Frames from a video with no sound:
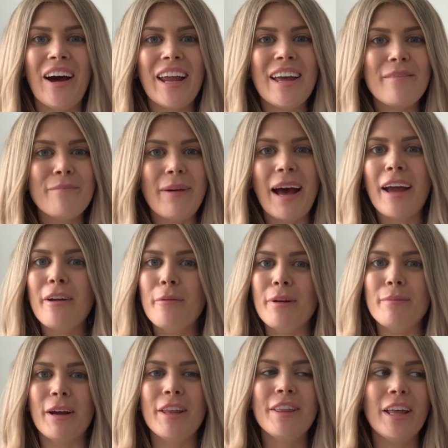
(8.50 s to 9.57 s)
am back with
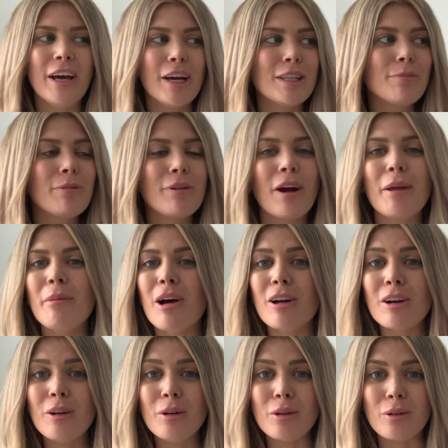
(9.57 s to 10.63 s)
my third Primark
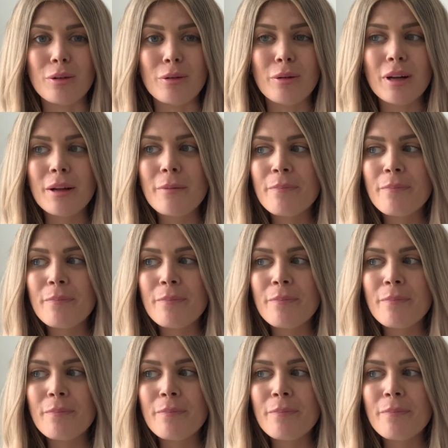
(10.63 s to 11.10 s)
haul.